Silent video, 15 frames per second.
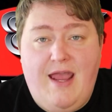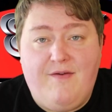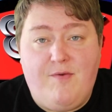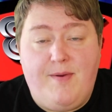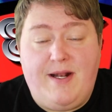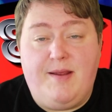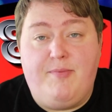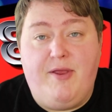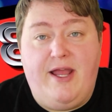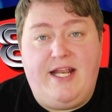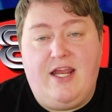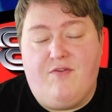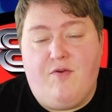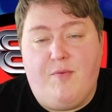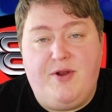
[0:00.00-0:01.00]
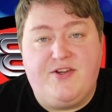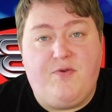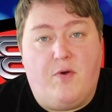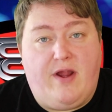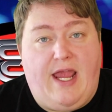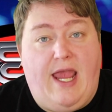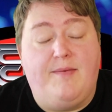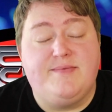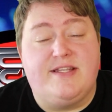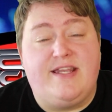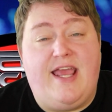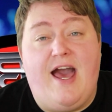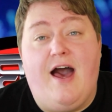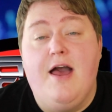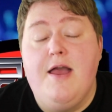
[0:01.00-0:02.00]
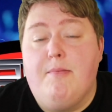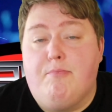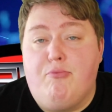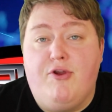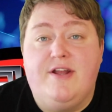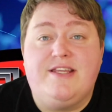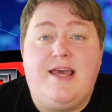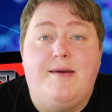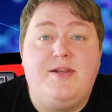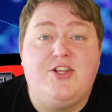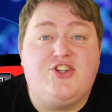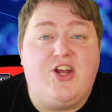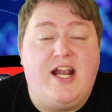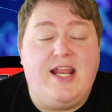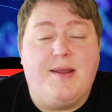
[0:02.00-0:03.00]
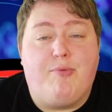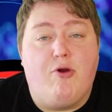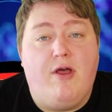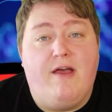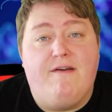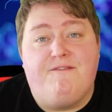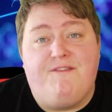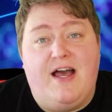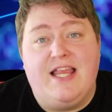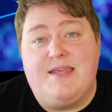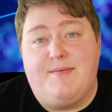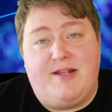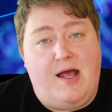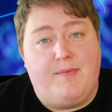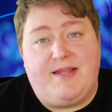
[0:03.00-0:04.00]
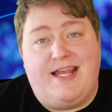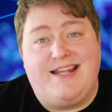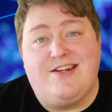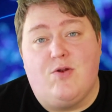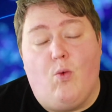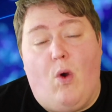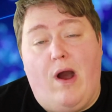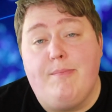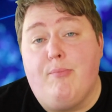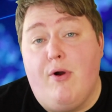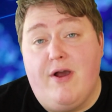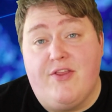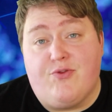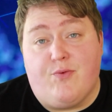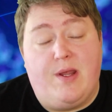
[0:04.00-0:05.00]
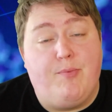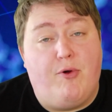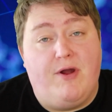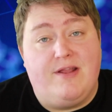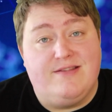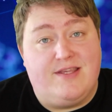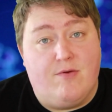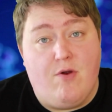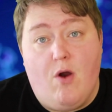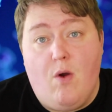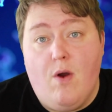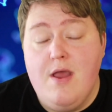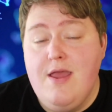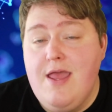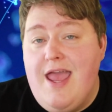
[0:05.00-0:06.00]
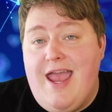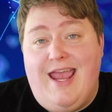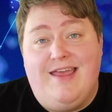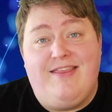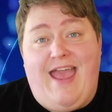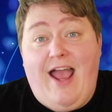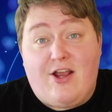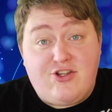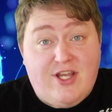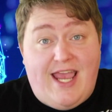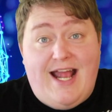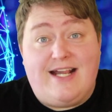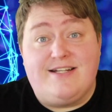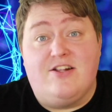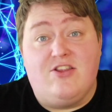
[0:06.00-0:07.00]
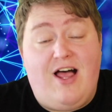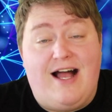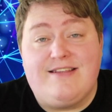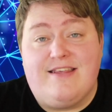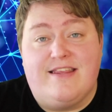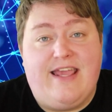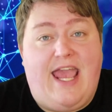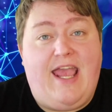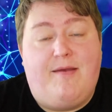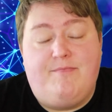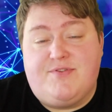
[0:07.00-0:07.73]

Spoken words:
everybody, Blaine here for Bridge4 Games, and yeah, Brilliant Diamond and Shining Pearl have finally been updated to 1.3.0, and they actually added a lot to the game.